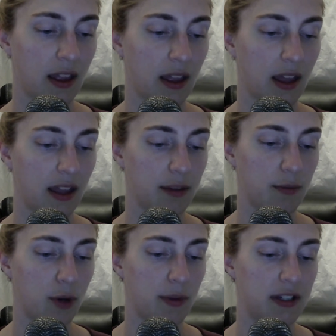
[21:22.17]
At the
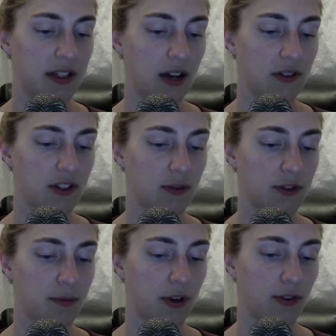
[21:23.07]
moment, Townsend
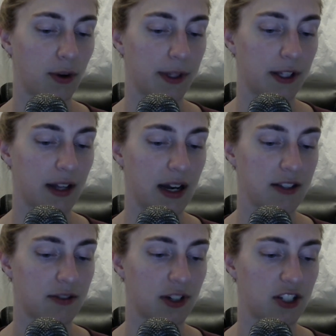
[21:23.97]
was performing the
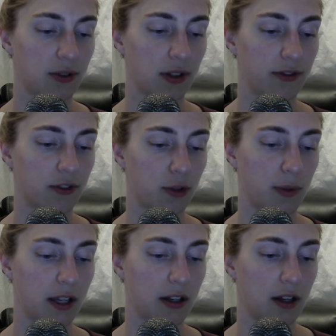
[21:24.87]
last ritual of
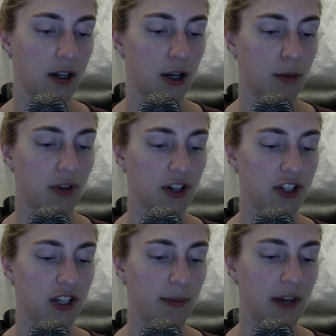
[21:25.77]
grooming,
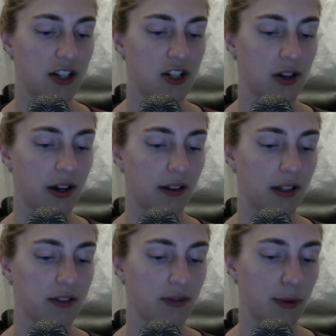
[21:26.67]
brushing imaginary
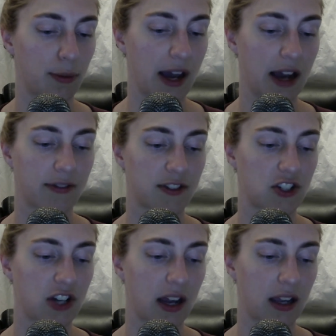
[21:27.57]
lint from the back of his
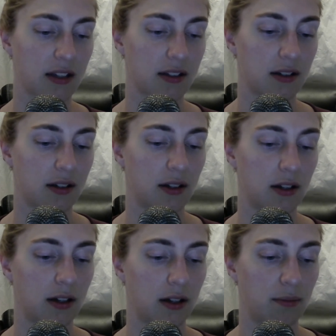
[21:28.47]
jacket.
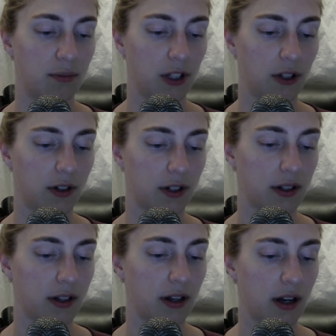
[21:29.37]
My lord,
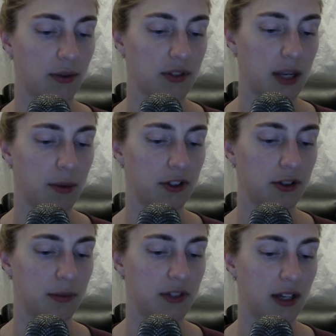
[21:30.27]
I was able
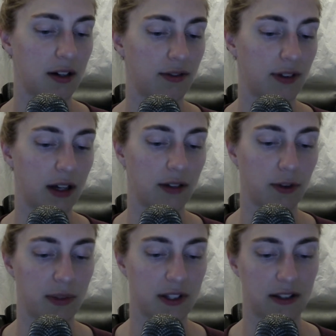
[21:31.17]
to obtain her file
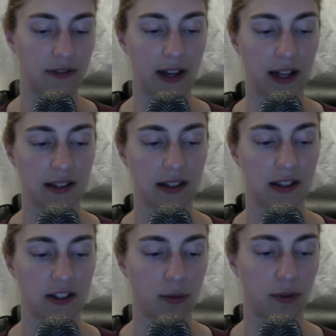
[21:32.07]
from Mrs. Vance,
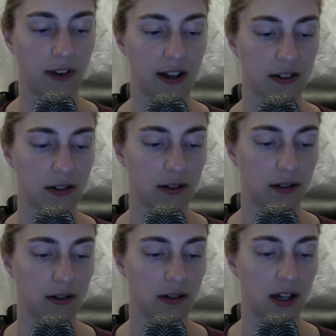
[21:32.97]
the supervisor,
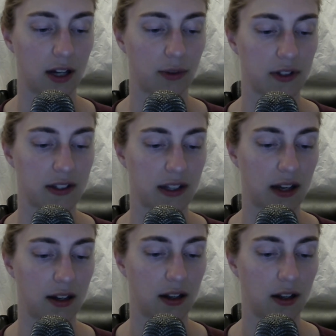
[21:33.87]
Edwards
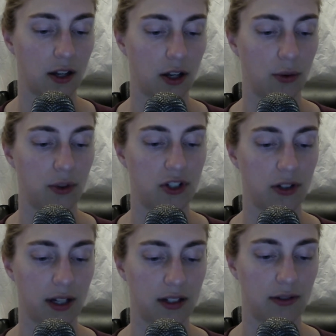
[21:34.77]
said. Would you
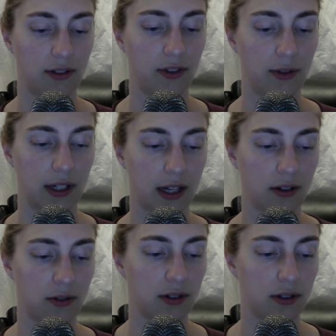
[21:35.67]
like to review it now?